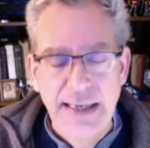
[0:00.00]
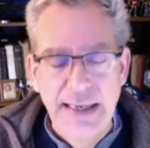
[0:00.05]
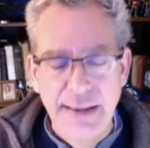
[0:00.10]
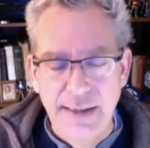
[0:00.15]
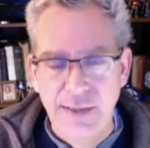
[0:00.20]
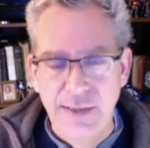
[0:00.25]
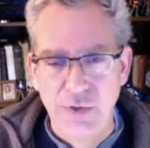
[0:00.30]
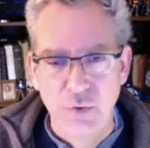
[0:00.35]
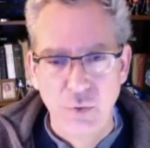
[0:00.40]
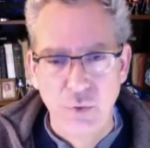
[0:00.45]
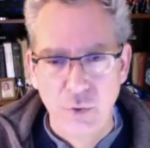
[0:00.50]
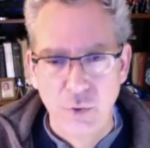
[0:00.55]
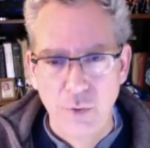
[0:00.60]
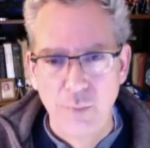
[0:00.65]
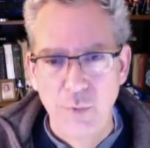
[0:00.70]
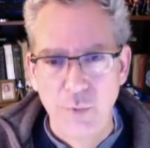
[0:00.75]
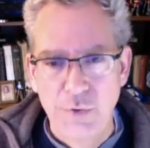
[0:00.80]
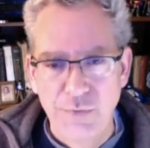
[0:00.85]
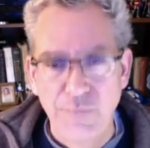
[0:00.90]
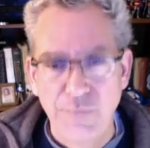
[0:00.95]
This
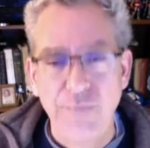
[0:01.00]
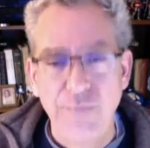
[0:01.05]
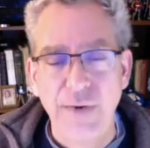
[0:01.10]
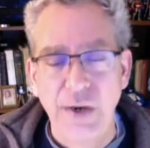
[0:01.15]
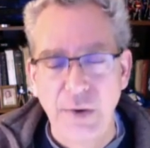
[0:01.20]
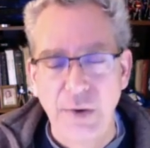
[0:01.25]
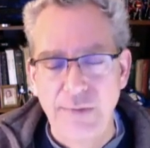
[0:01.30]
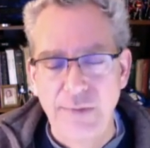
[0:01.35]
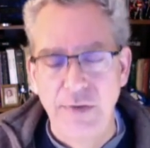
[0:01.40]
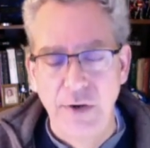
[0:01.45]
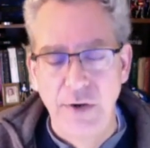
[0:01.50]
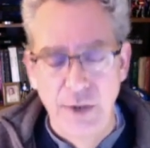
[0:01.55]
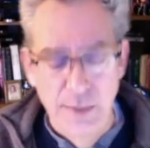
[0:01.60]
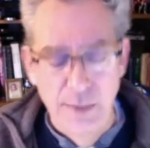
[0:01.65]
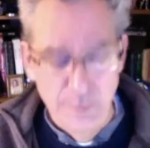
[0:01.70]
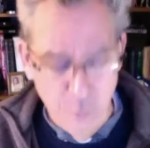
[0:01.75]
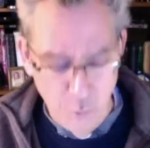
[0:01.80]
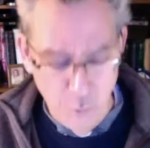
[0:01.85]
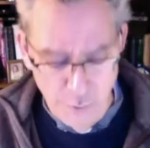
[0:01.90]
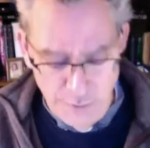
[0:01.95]
group was very, very
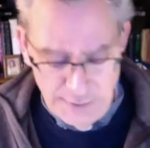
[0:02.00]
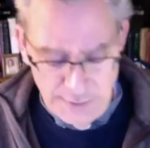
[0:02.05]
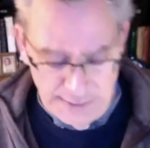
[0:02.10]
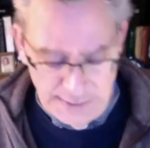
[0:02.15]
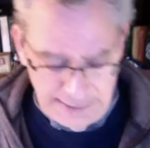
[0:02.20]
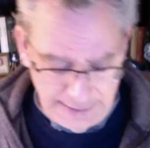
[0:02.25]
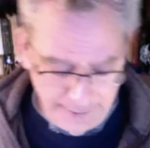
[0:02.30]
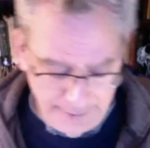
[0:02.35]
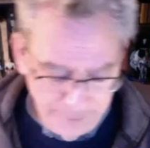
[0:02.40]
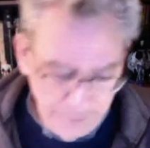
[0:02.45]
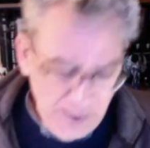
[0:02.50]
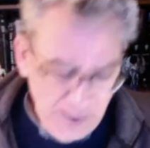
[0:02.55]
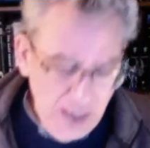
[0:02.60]
important to him.